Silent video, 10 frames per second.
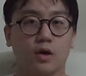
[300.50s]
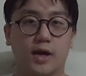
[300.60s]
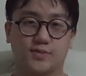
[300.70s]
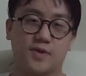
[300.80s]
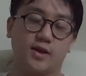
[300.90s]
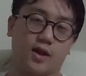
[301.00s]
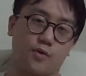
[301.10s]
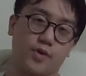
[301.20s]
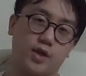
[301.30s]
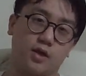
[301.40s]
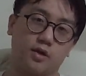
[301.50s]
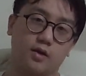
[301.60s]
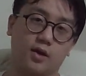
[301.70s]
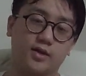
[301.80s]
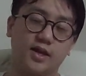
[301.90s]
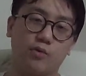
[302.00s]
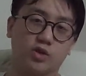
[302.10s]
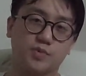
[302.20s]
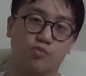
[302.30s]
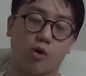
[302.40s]
As men, like, we ideally want
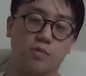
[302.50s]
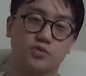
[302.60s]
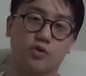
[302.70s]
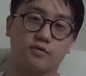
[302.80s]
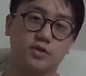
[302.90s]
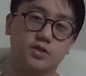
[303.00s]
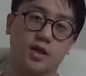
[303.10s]
to be problem solvers,